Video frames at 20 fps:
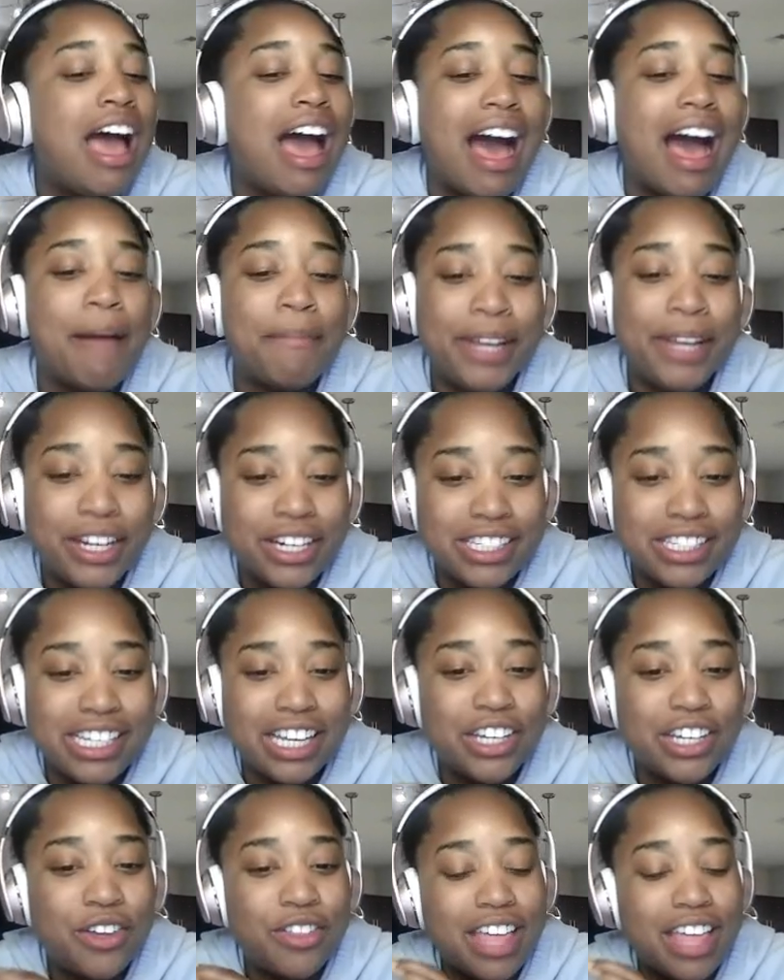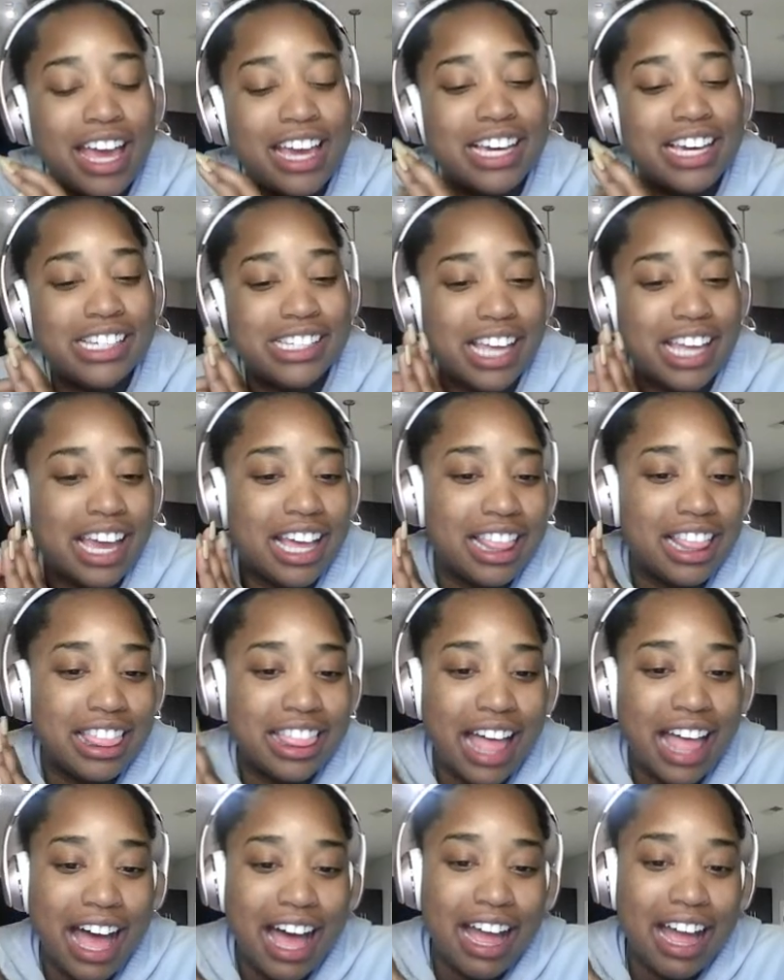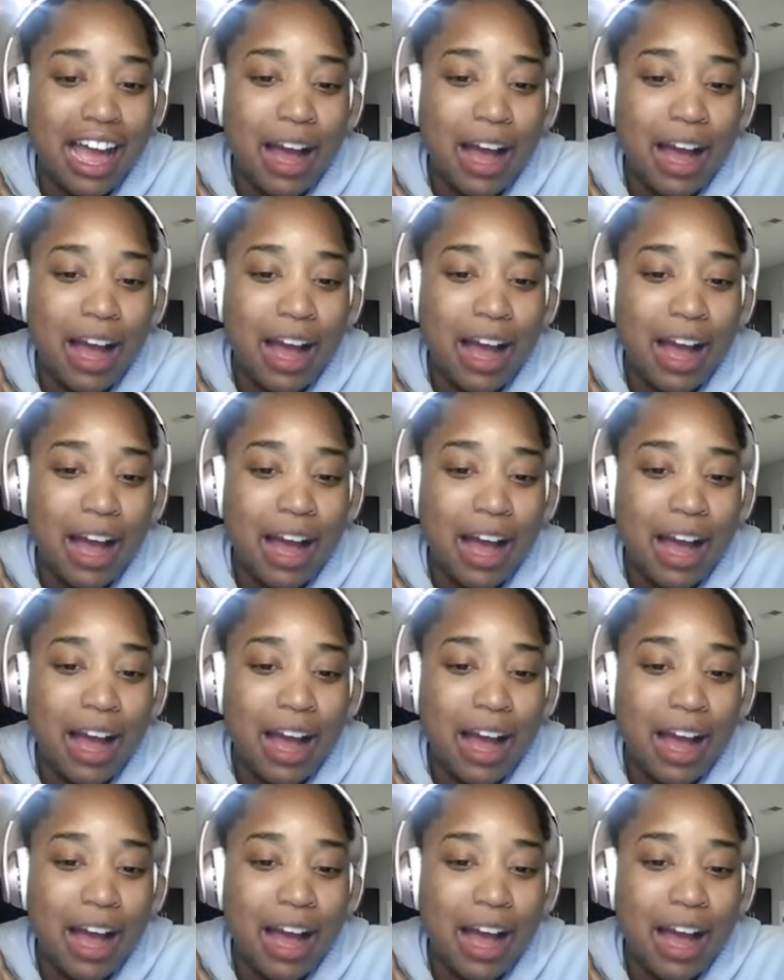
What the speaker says: I'm here to tell you that is a lie.